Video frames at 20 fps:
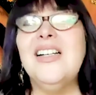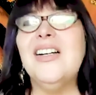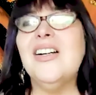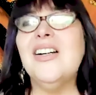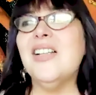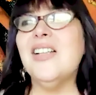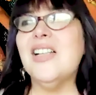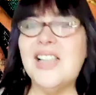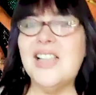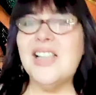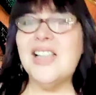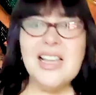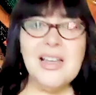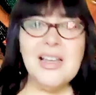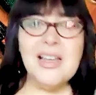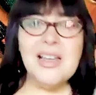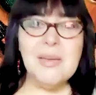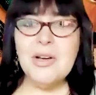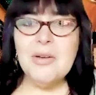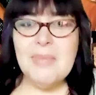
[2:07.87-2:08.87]
are like they could
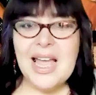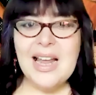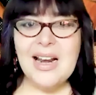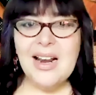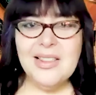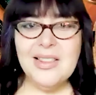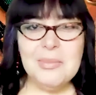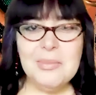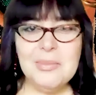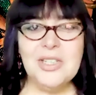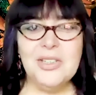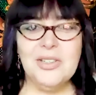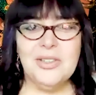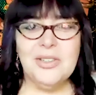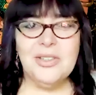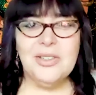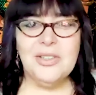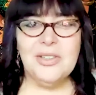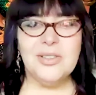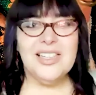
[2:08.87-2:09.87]
put man on the
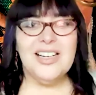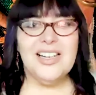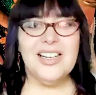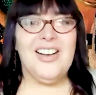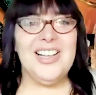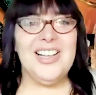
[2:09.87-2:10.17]
moon, you know.